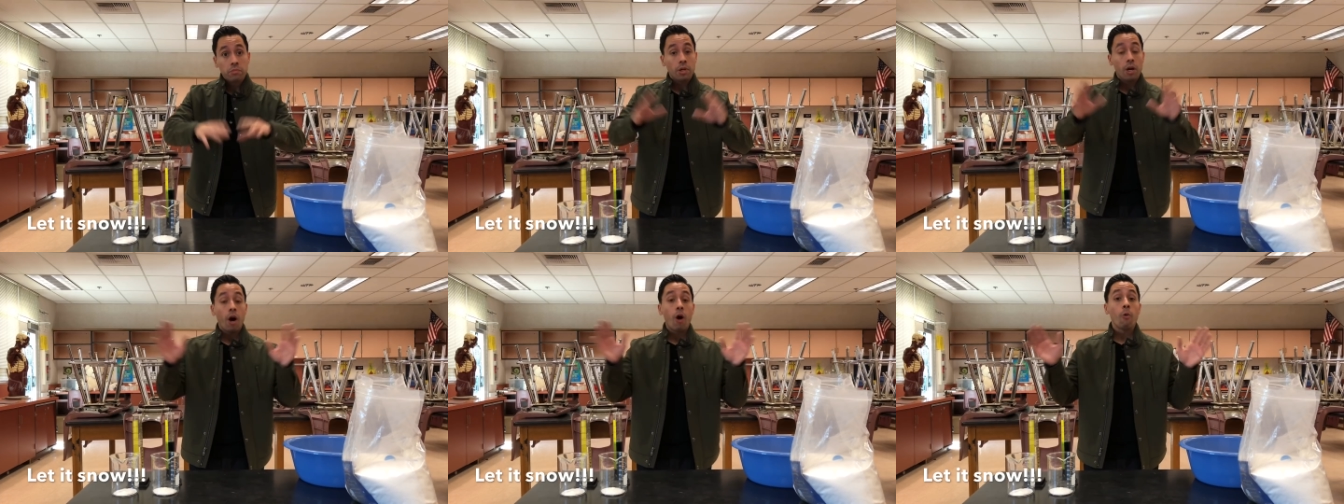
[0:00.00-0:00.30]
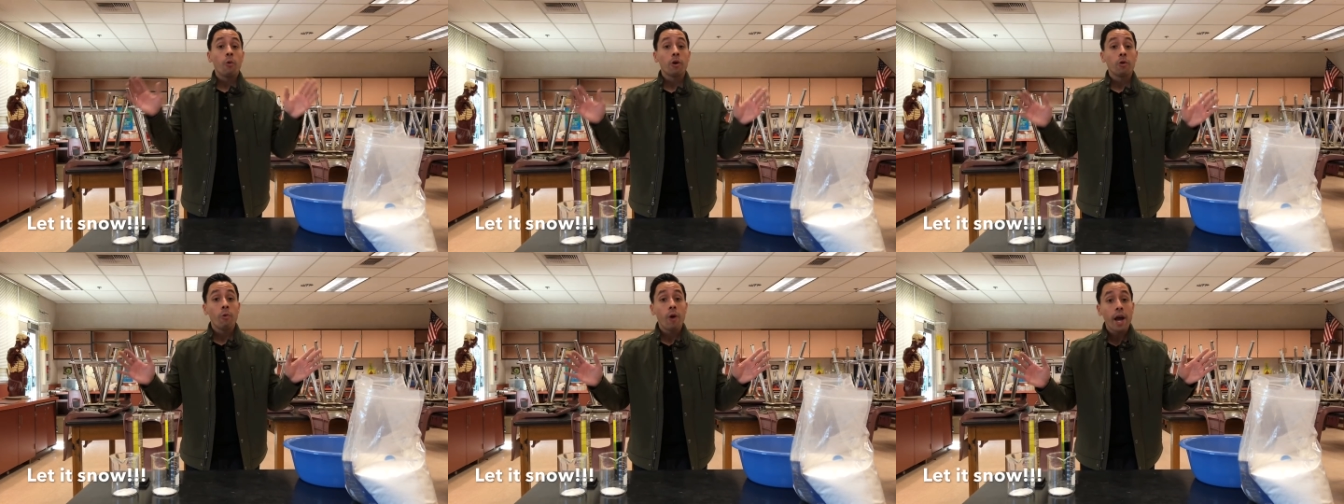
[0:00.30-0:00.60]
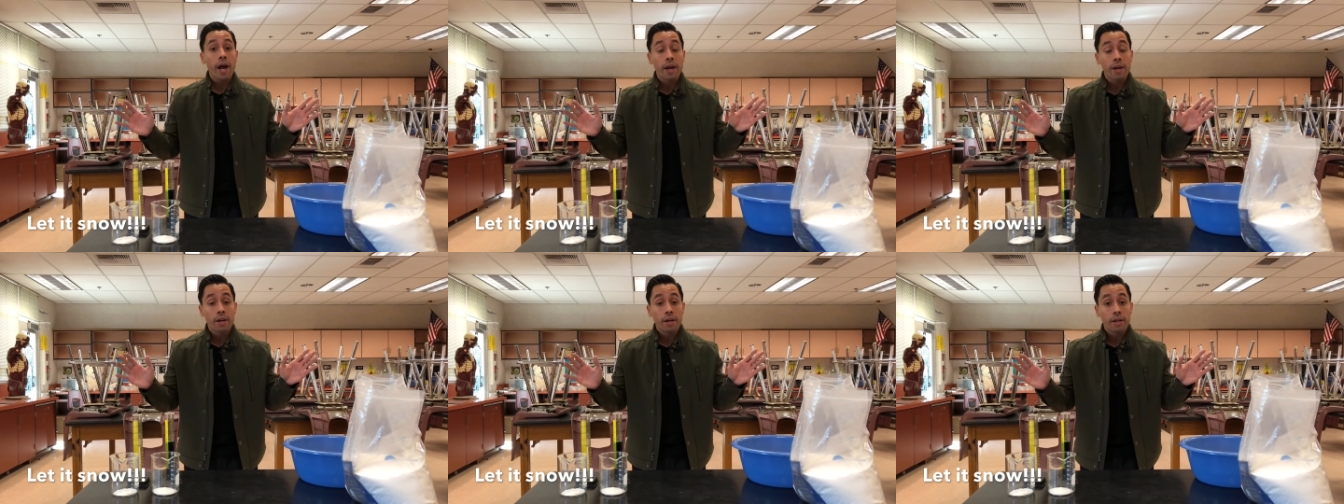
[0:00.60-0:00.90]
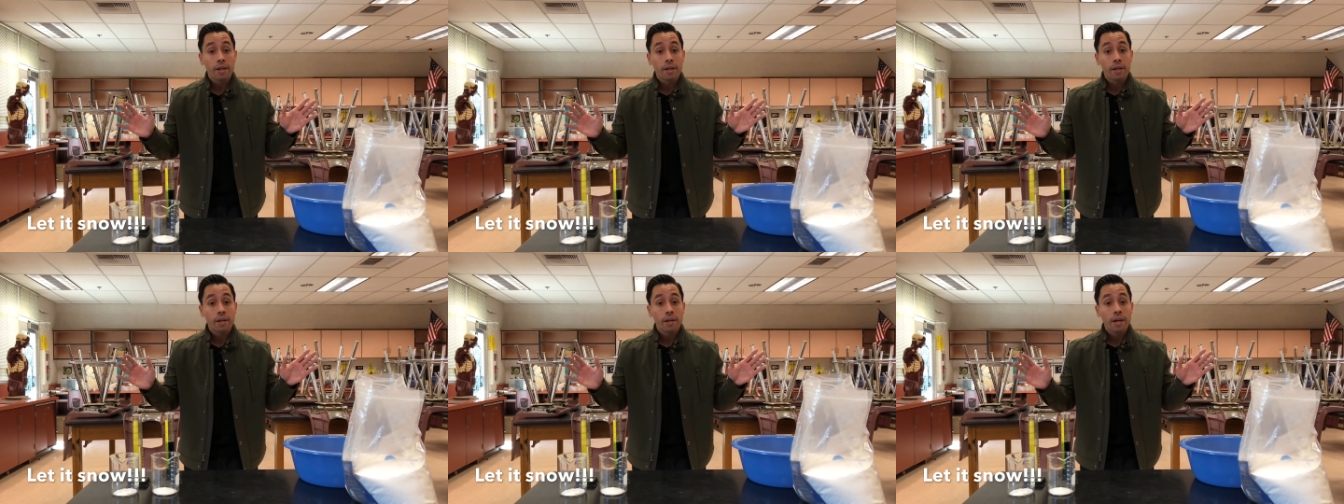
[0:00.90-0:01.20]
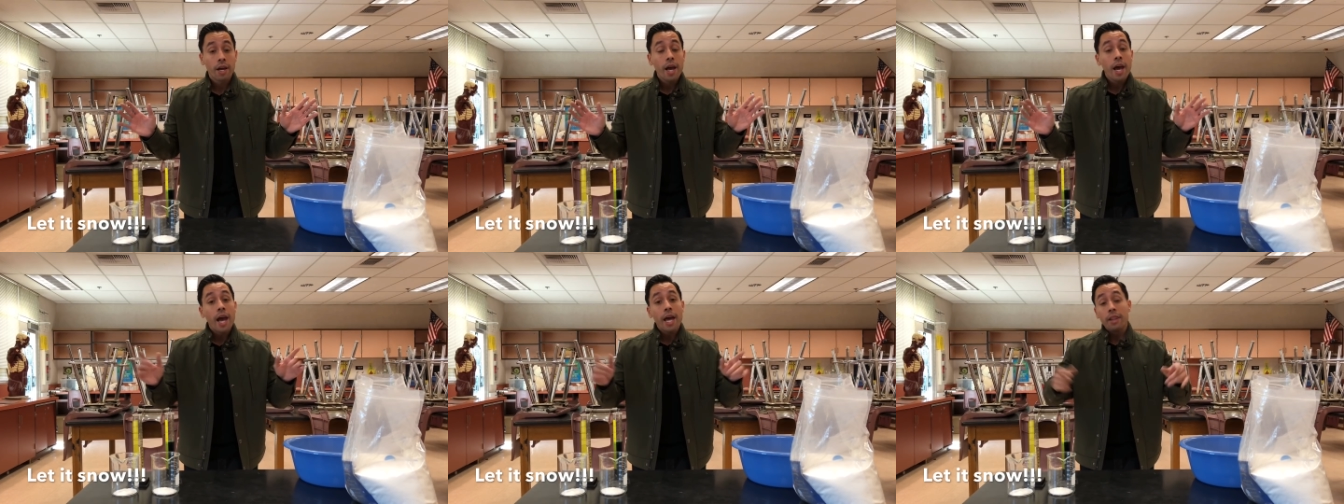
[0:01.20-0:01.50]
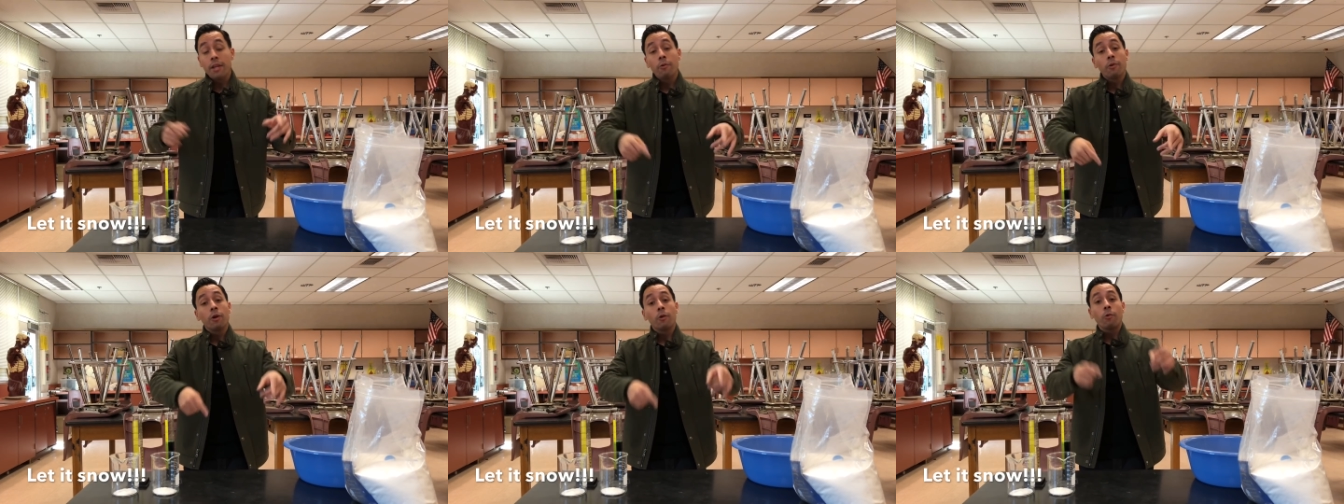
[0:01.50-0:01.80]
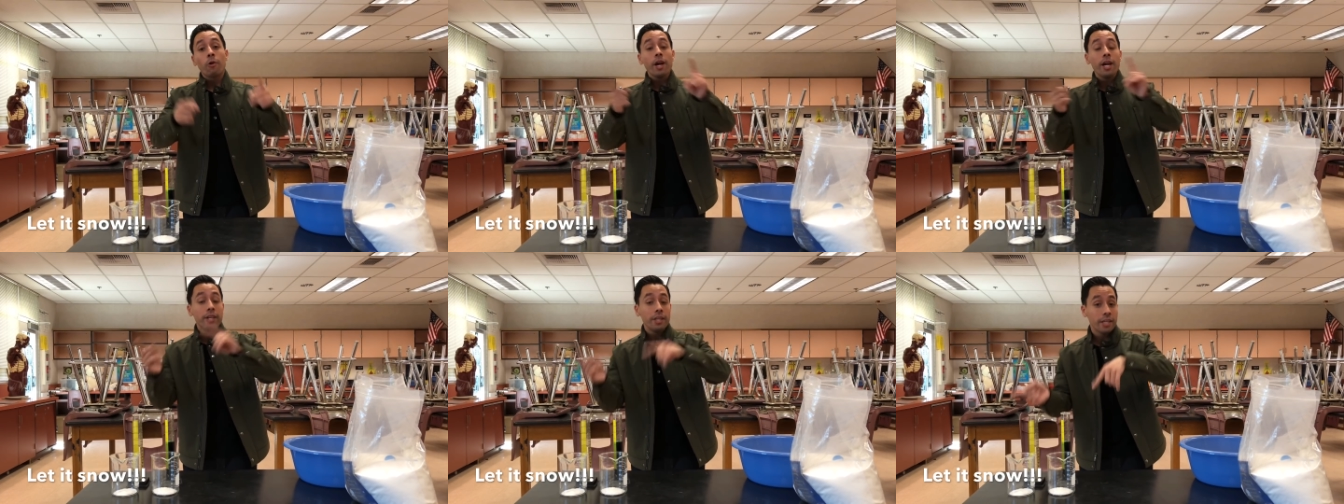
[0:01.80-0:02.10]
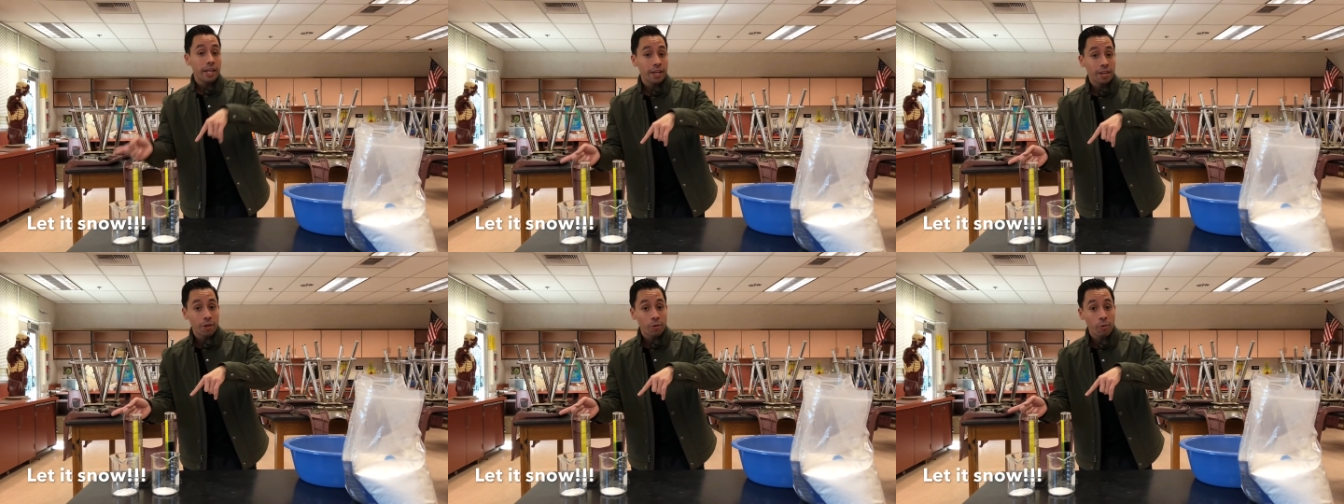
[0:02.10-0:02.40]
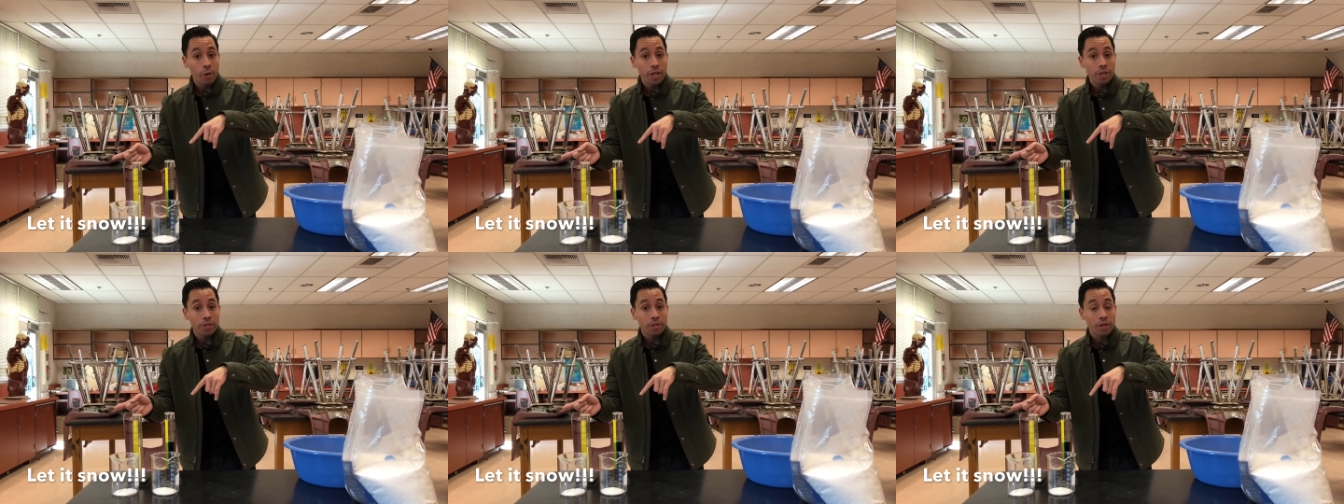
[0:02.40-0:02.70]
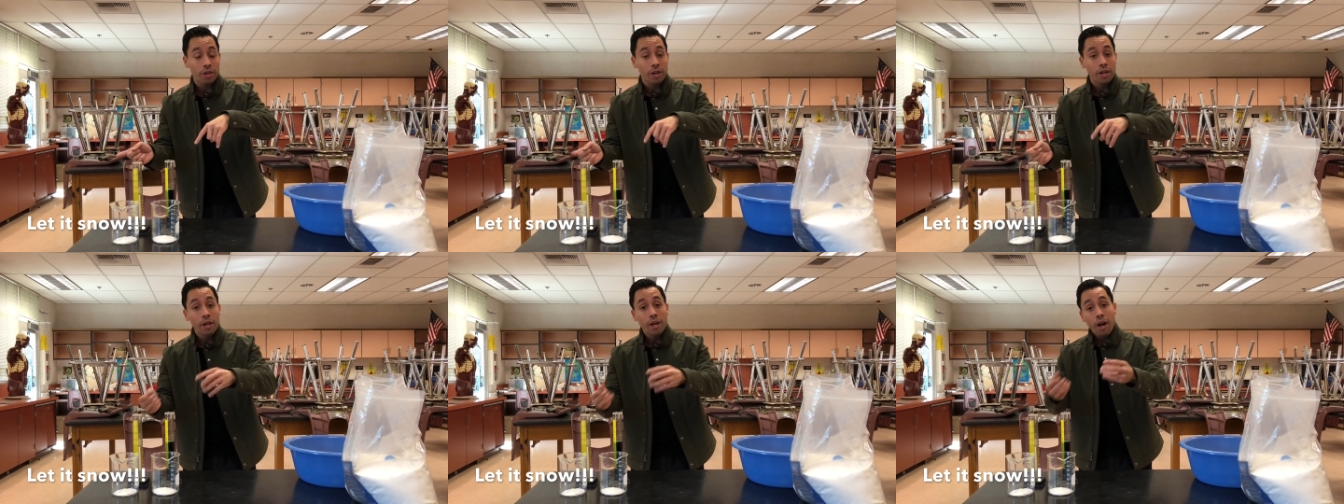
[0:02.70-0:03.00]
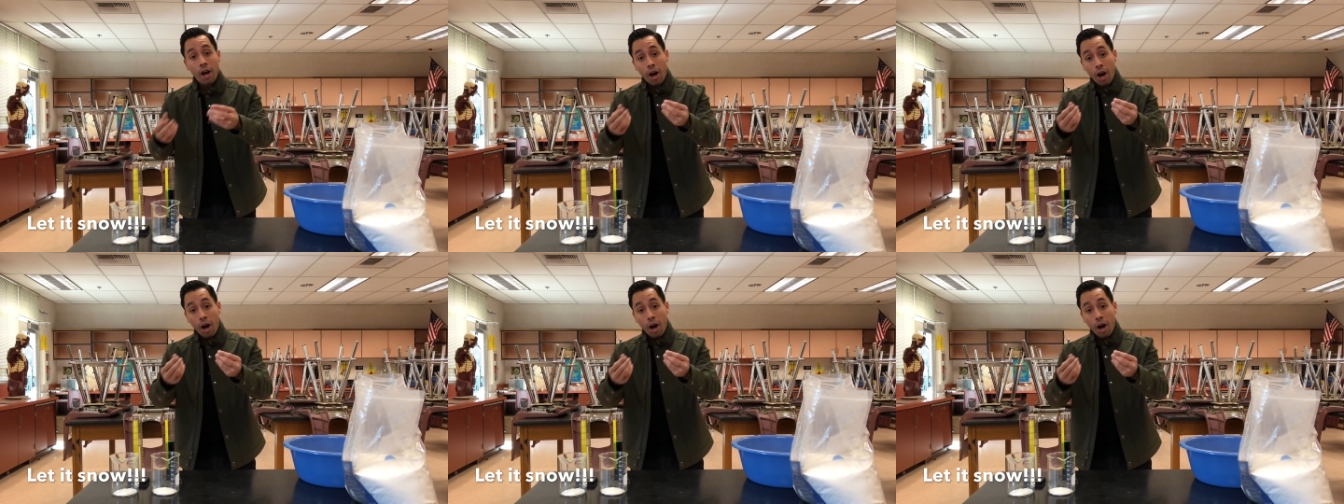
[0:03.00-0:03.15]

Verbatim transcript: all went away and then when it rained again in the winter,